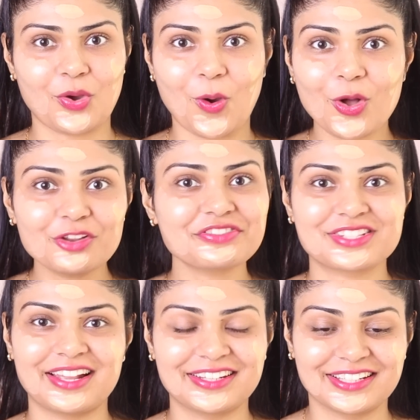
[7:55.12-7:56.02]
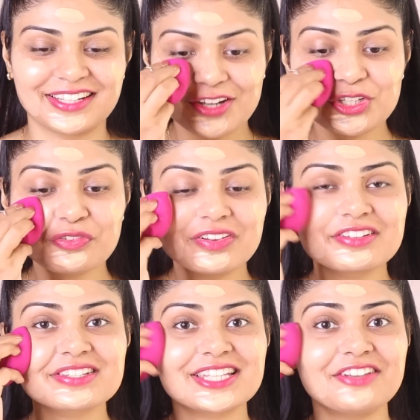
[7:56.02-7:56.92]
all of a sudden, and you will
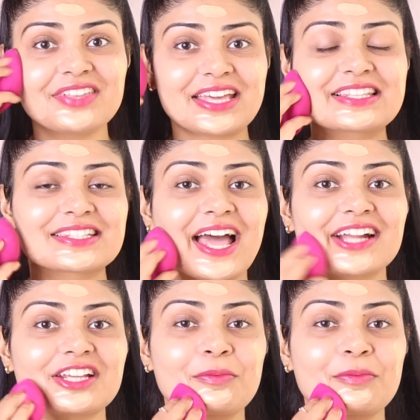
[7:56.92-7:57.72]
receive the exact